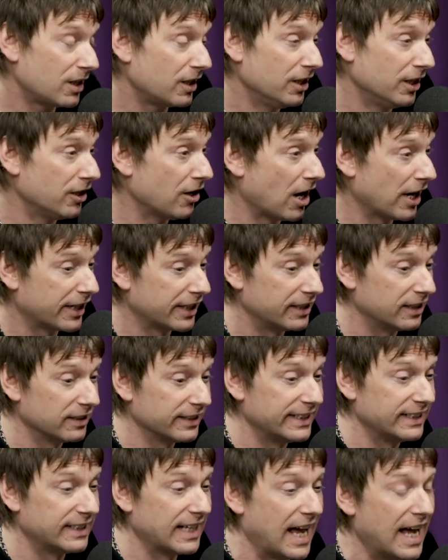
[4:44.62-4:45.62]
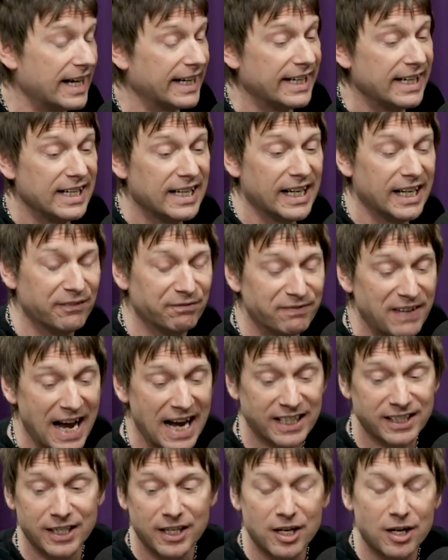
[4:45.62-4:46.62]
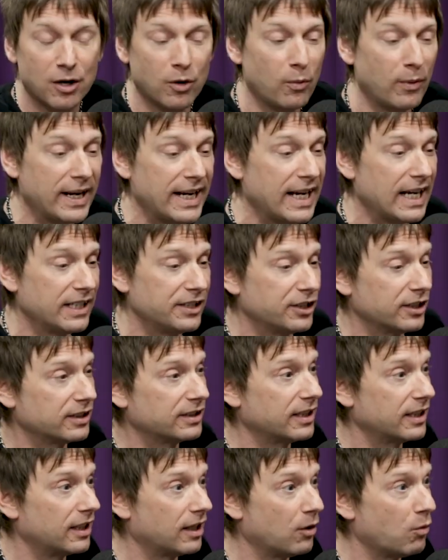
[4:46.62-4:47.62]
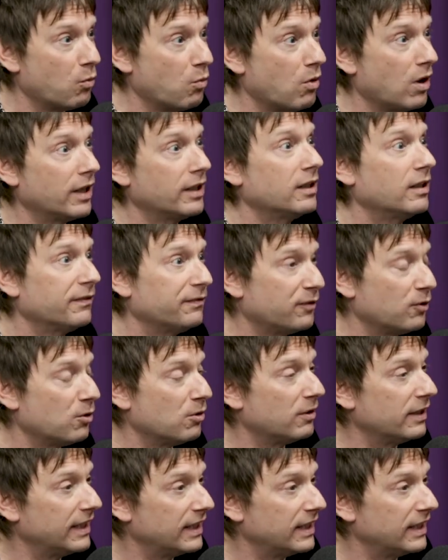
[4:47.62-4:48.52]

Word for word: are not going to lead to any. In fact, we had just done a wonderful